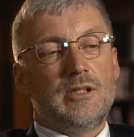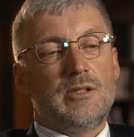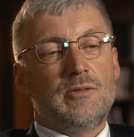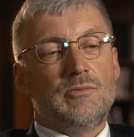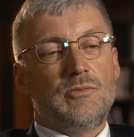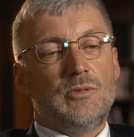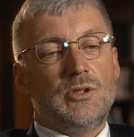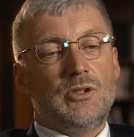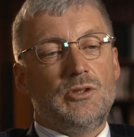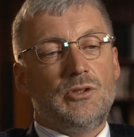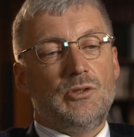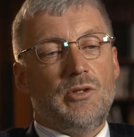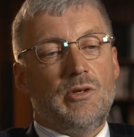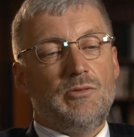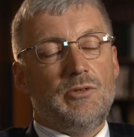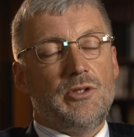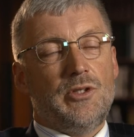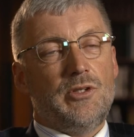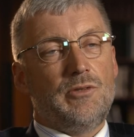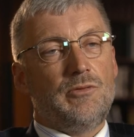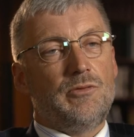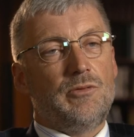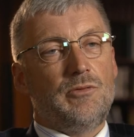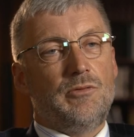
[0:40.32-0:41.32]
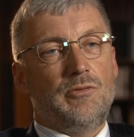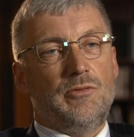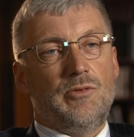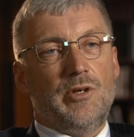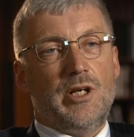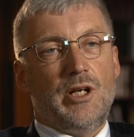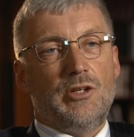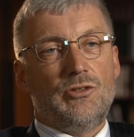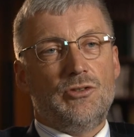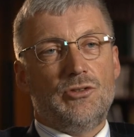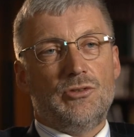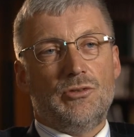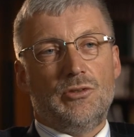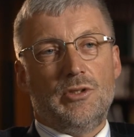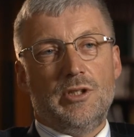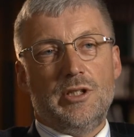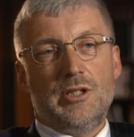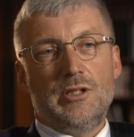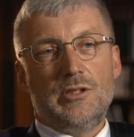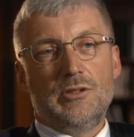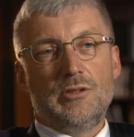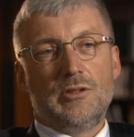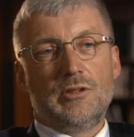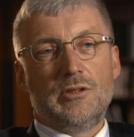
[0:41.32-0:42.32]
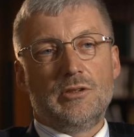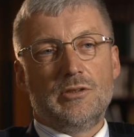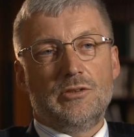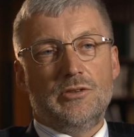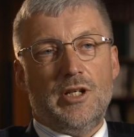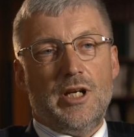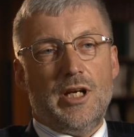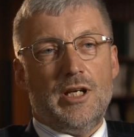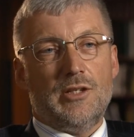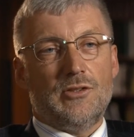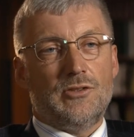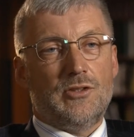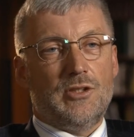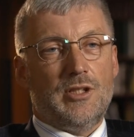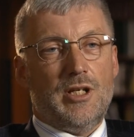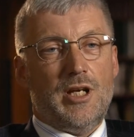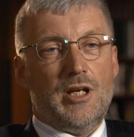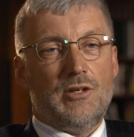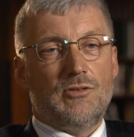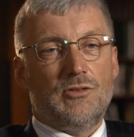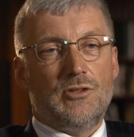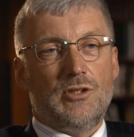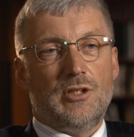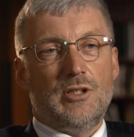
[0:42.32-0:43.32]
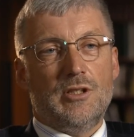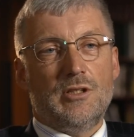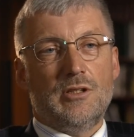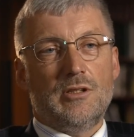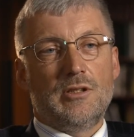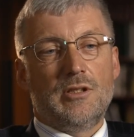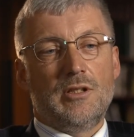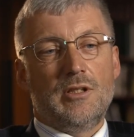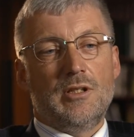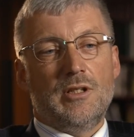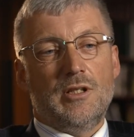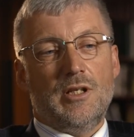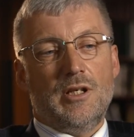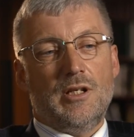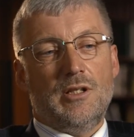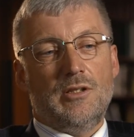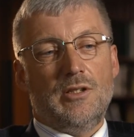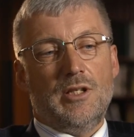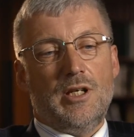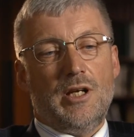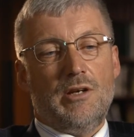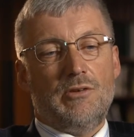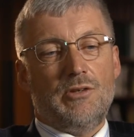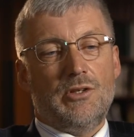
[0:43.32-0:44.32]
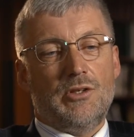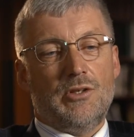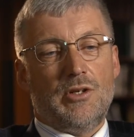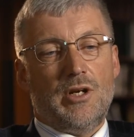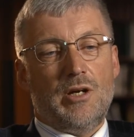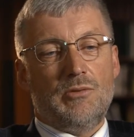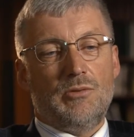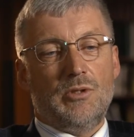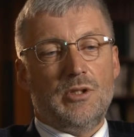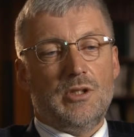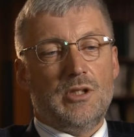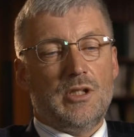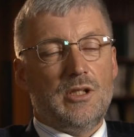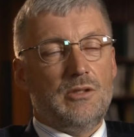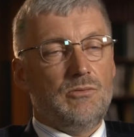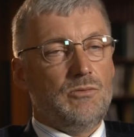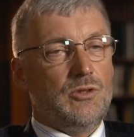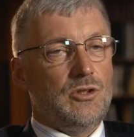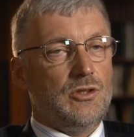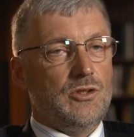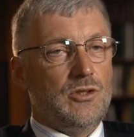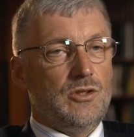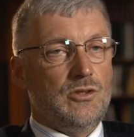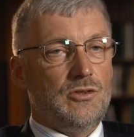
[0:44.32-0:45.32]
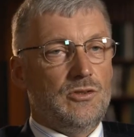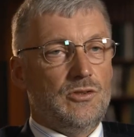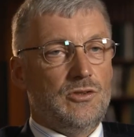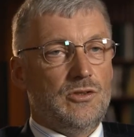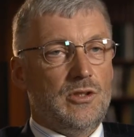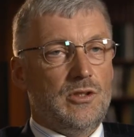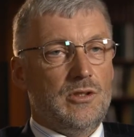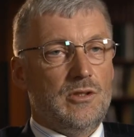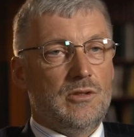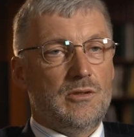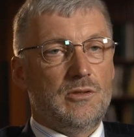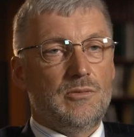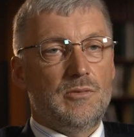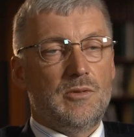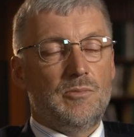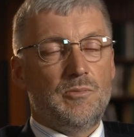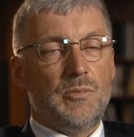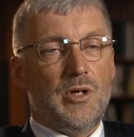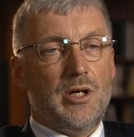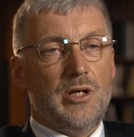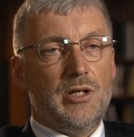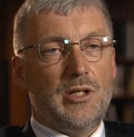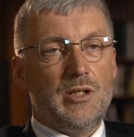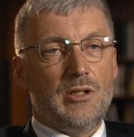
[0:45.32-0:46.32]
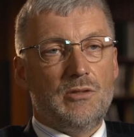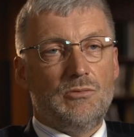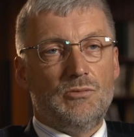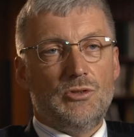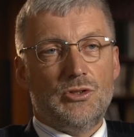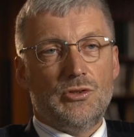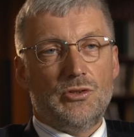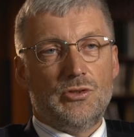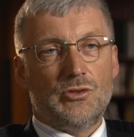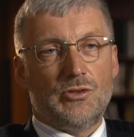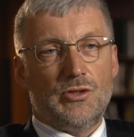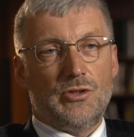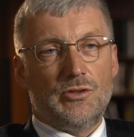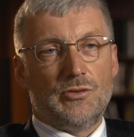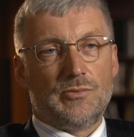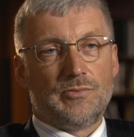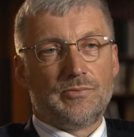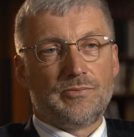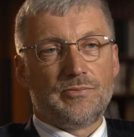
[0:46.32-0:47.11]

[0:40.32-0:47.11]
We do everything from financial, legal, tax, accounting, and the area that I work in, which is mining and resources.